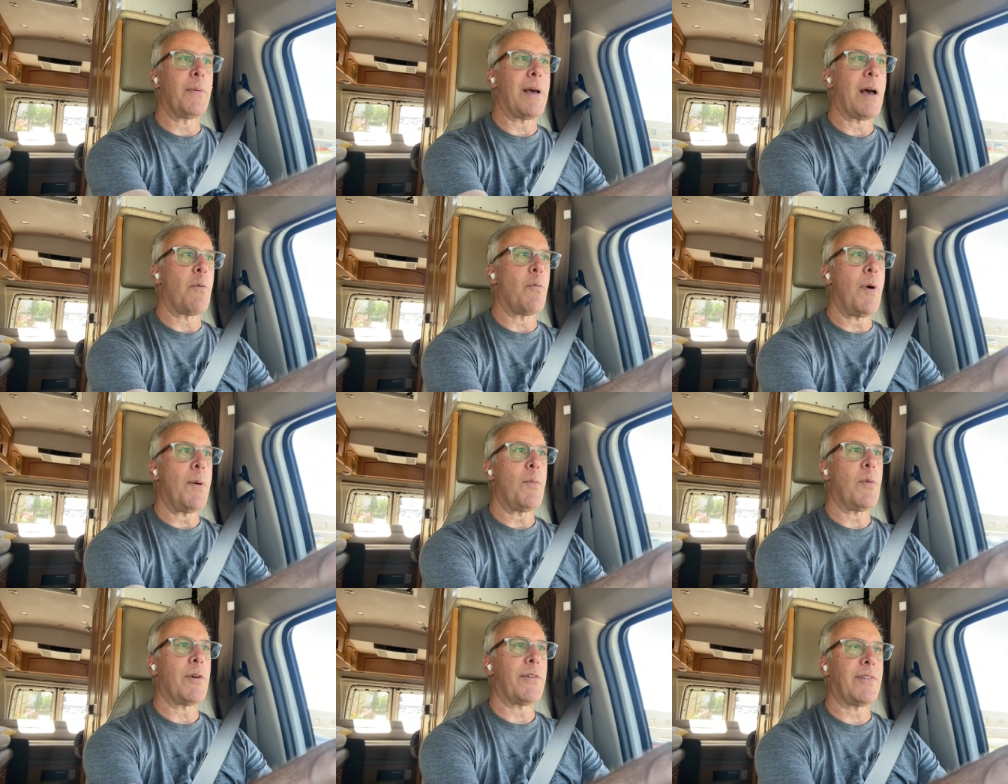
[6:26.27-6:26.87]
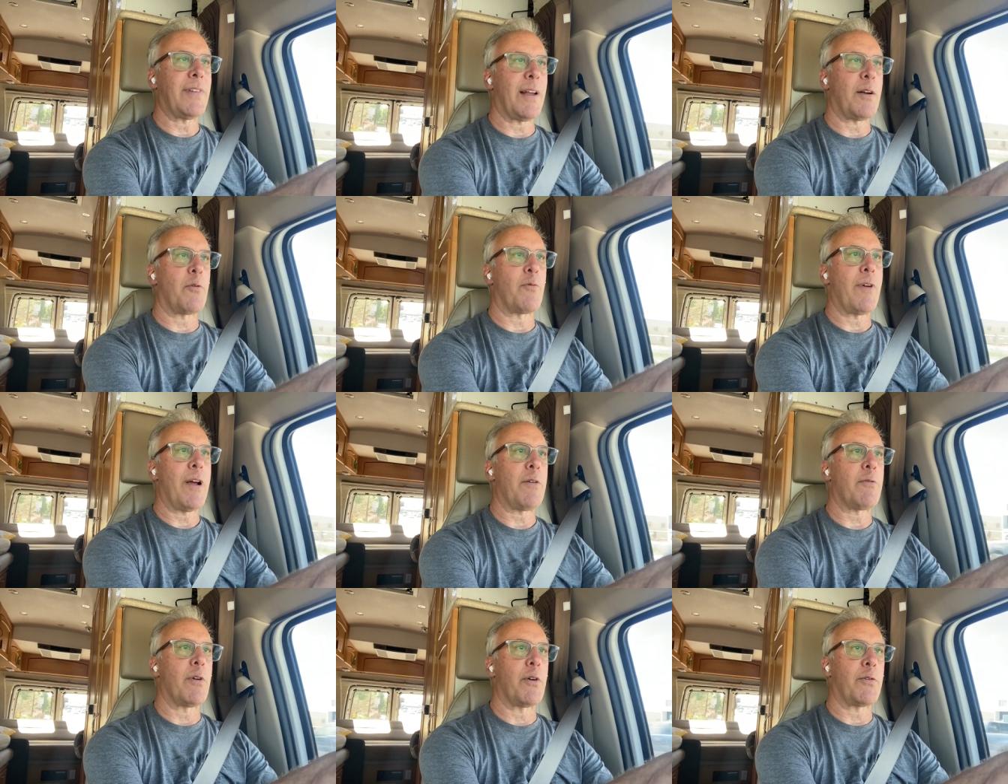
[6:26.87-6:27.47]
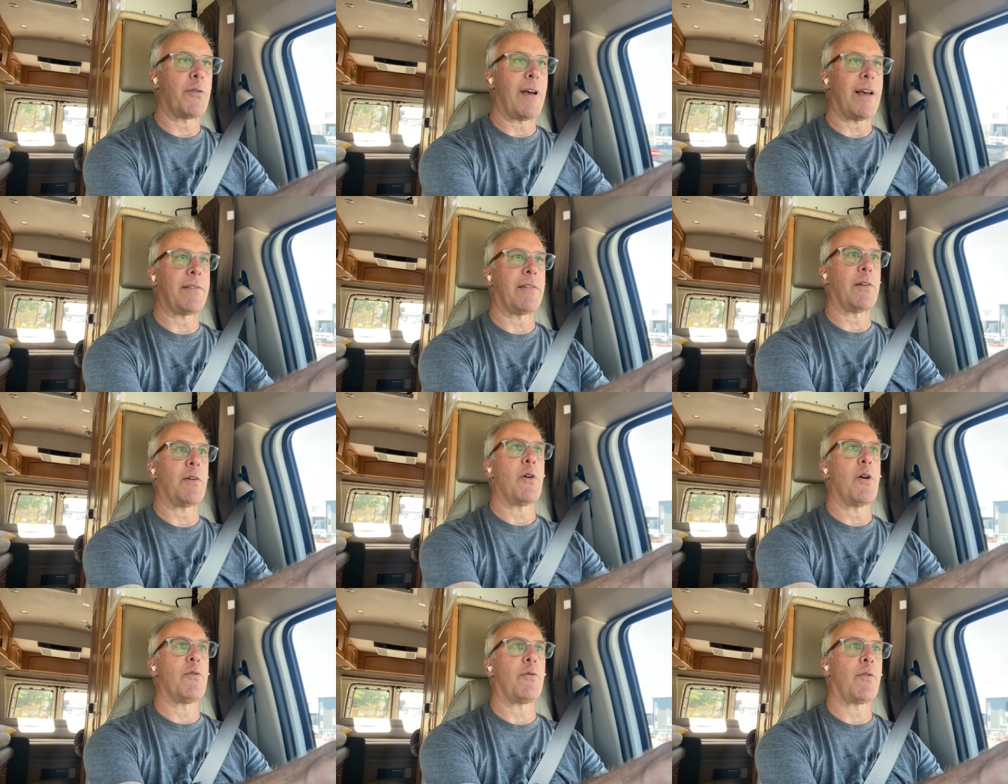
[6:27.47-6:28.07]
We got one more set of railroad tracks
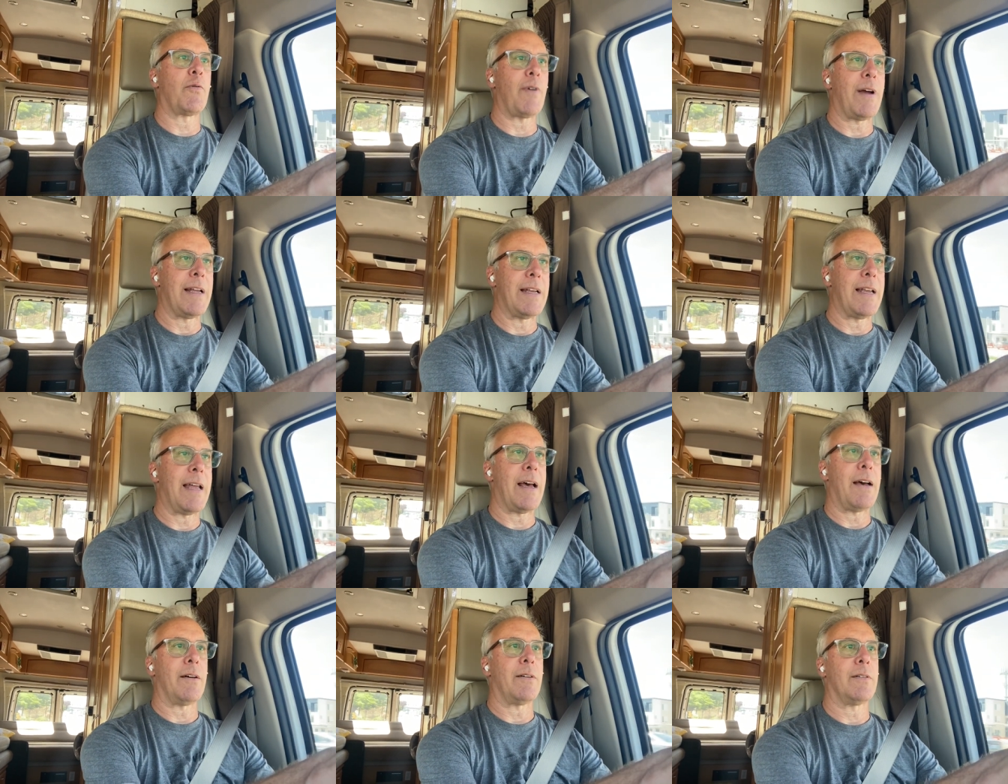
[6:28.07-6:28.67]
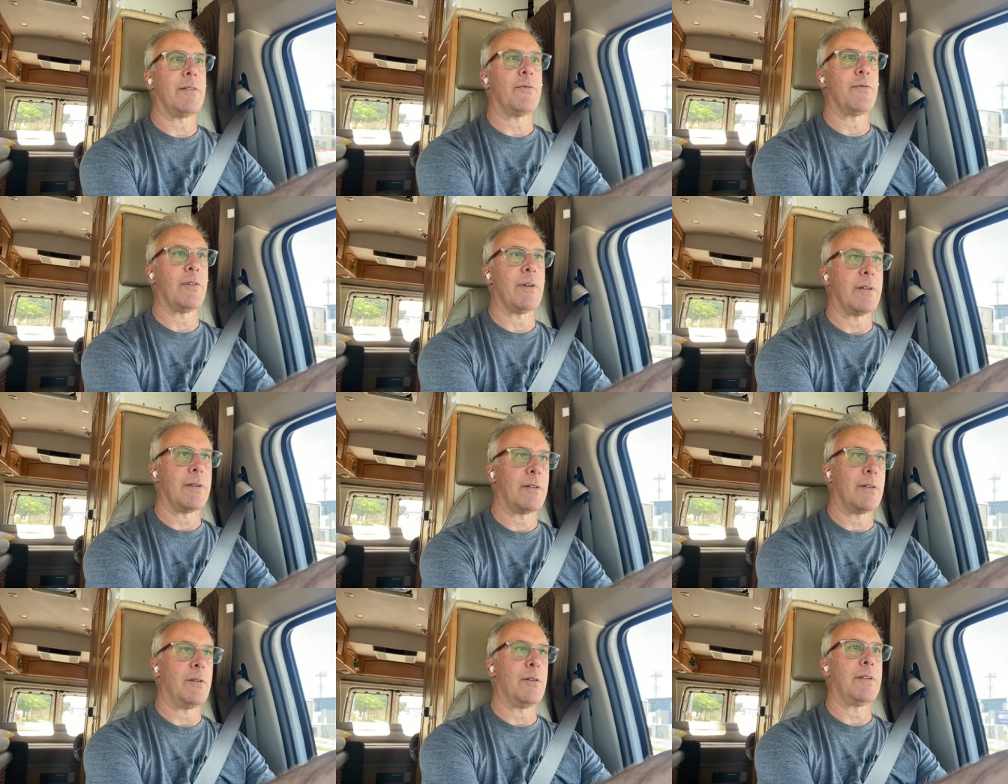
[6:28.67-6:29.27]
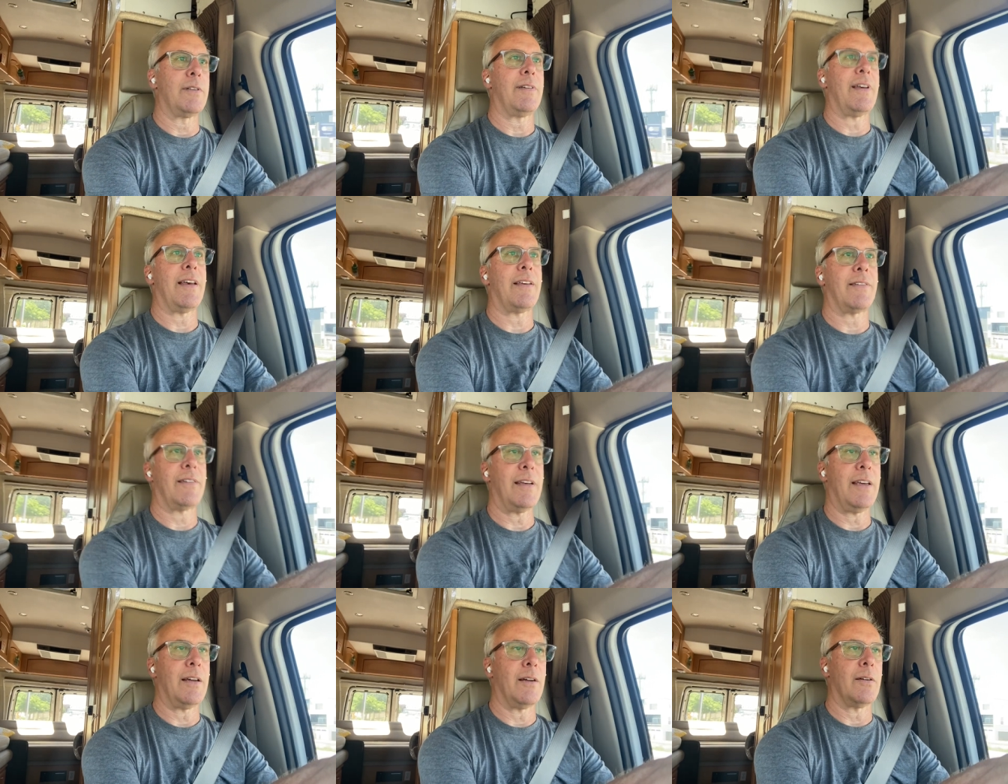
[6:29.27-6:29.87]
to go over right now for a good
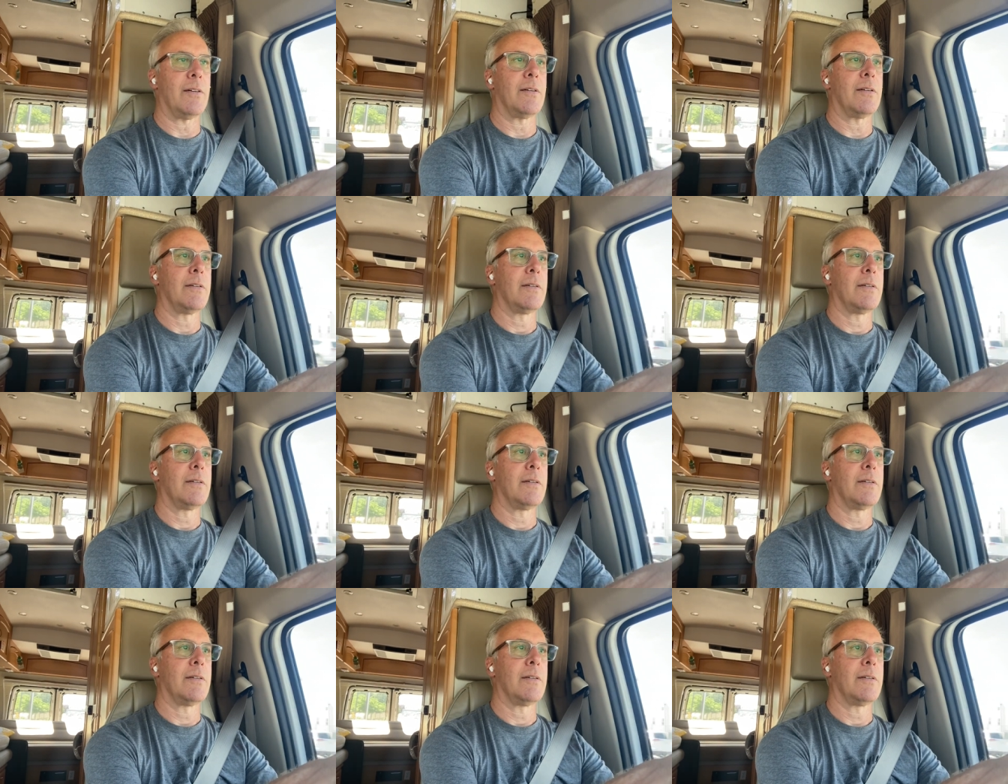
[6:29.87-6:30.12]
test here.